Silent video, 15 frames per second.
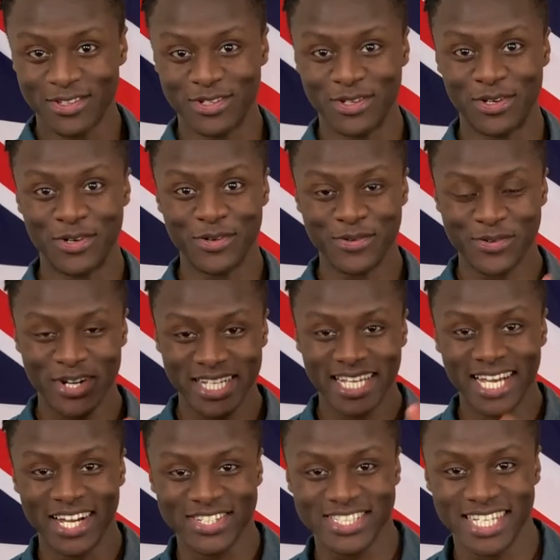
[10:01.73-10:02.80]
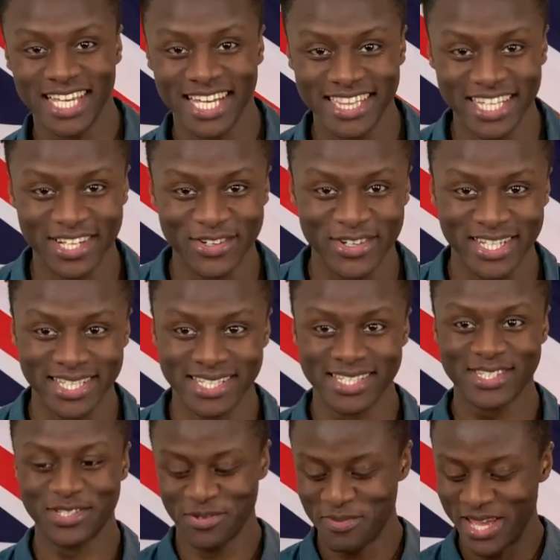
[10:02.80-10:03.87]
the door, running out to get the
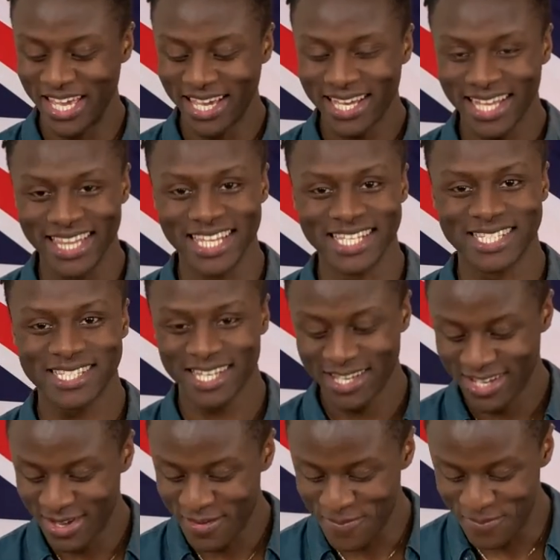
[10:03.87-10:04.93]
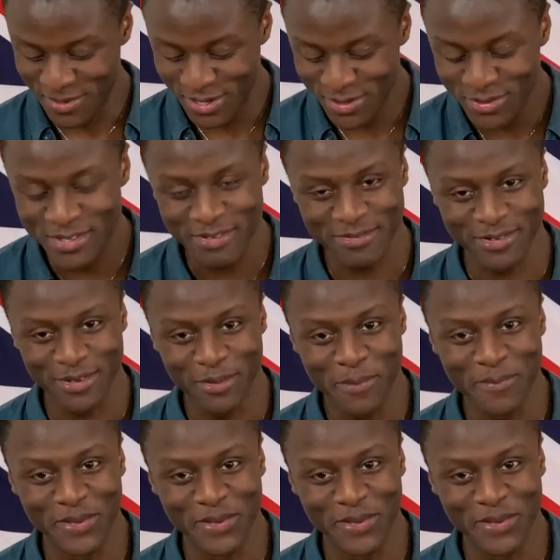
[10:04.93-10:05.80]
ingredients to make this beautiful,